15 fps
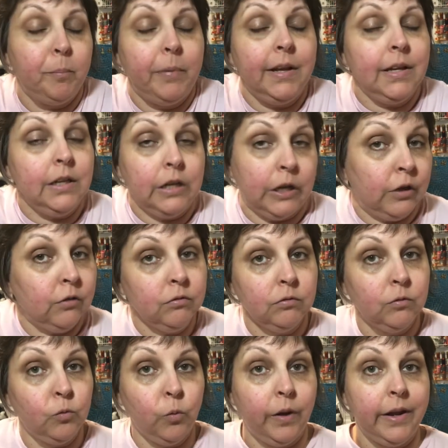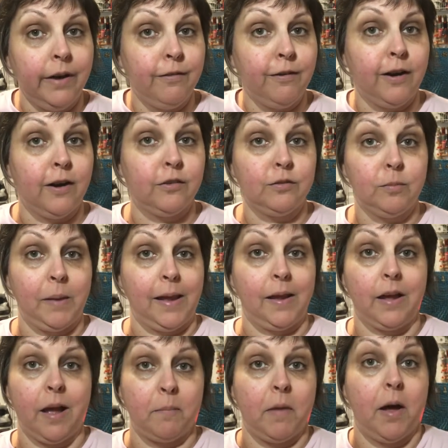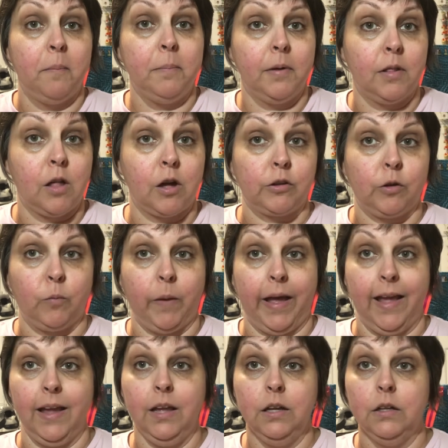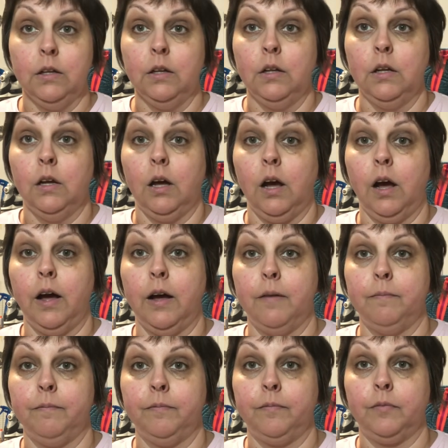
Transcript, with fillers: but you know, whatever else may come up along the way. Um,